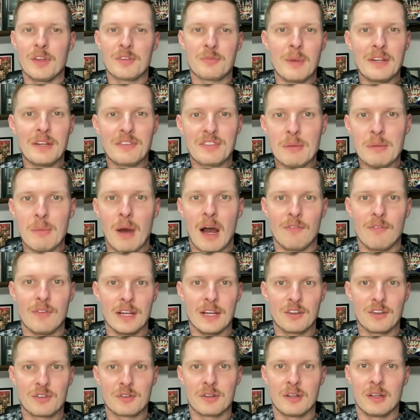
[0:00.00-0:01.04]
this may seem
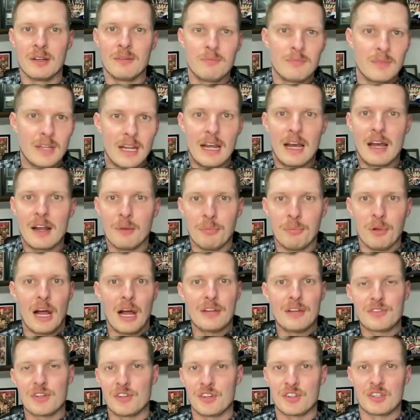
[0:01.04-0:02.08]
obvious, and yeah, it
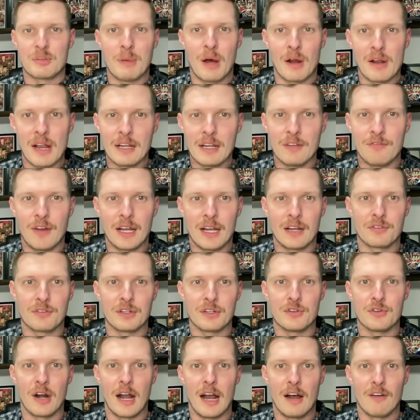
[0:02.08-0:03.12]
applies to just about any fantasy
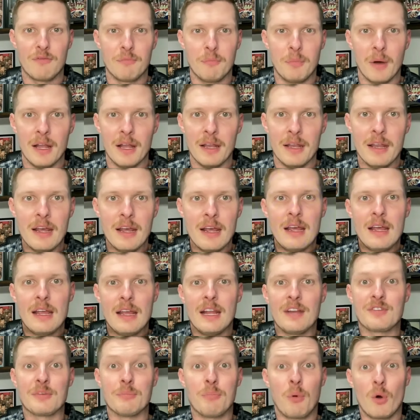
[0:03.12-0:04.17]
draft, but
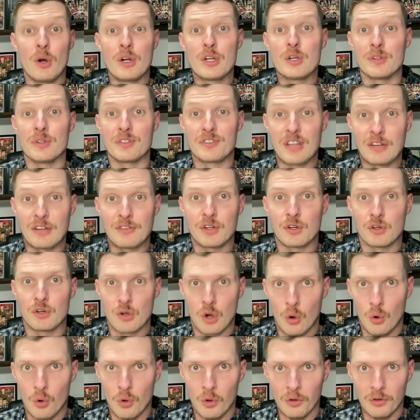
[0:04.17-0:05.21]
it's important to assess your
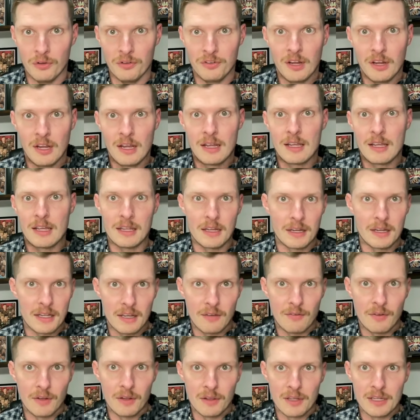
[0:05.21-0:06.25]
goals in a
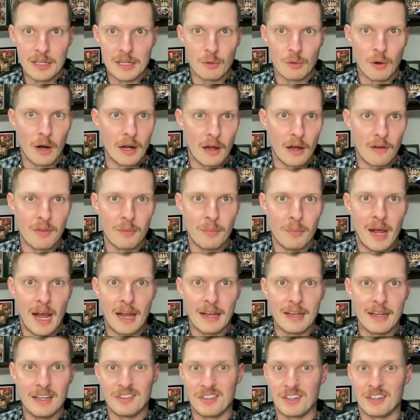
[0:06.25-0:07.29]
given league right off the
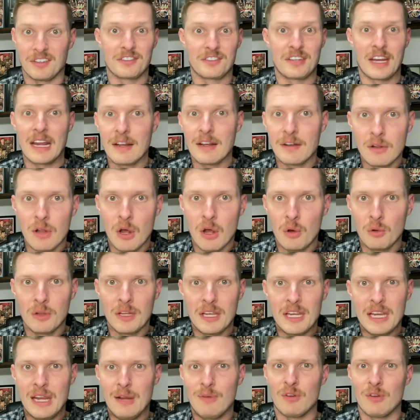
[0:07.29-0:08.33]
bat. Is it a standalone
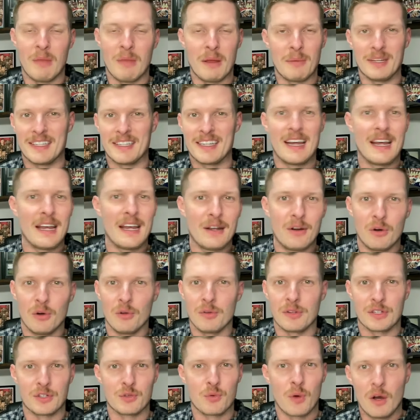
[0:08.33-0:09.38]
league with maybe 10 or
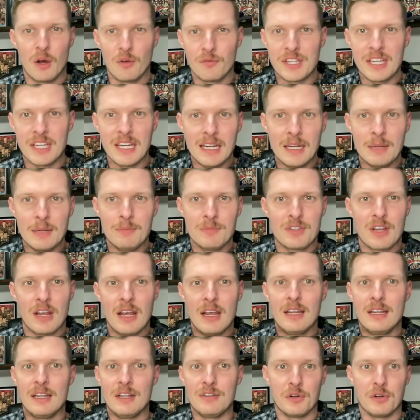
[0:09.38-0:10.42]
only 12 teams?
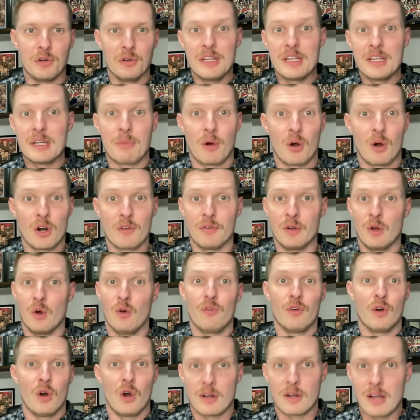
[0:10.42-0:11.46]
Is your league part of an
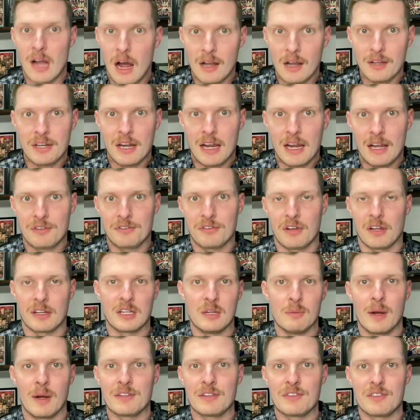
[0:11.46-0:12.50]
overall contest like
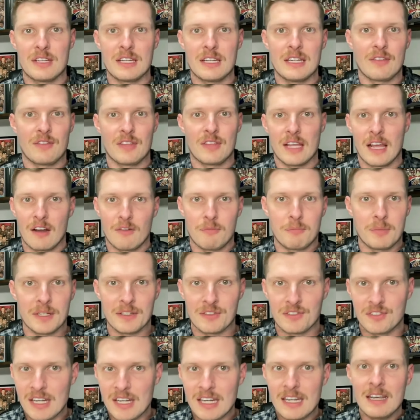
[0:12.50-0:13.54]
you might see at the
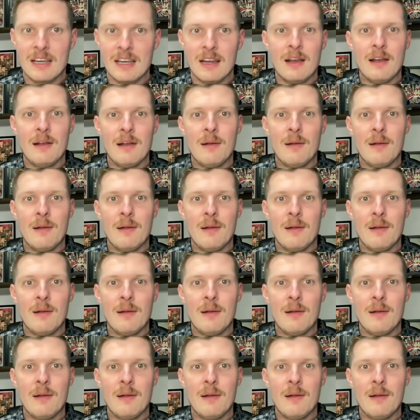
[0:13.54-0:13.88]
NFBC?